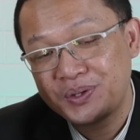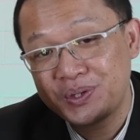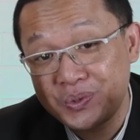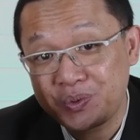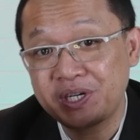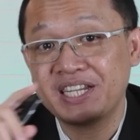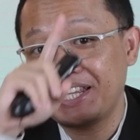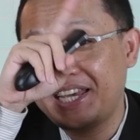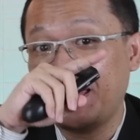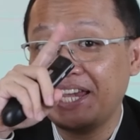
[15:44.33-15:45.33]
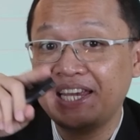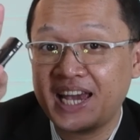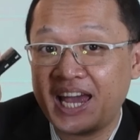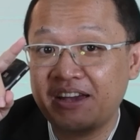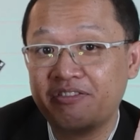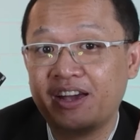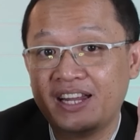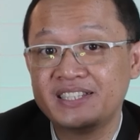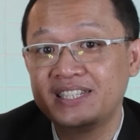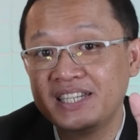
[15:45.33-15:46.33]
word K, F,
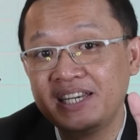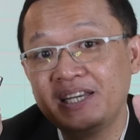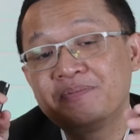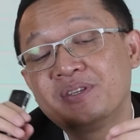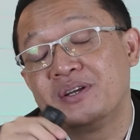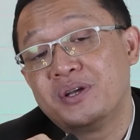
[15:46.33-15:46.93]
and C.